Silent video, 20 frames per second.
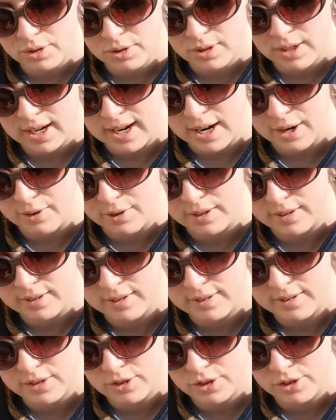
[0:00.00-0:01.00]

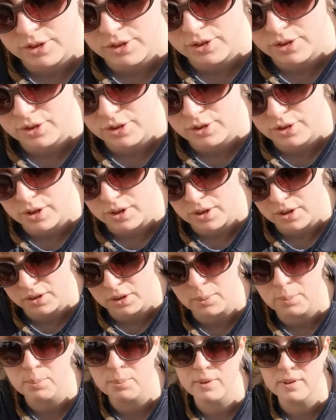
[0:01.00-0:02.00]
carrots,
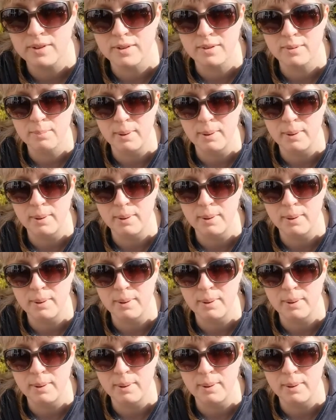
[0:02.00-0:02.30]
turnips,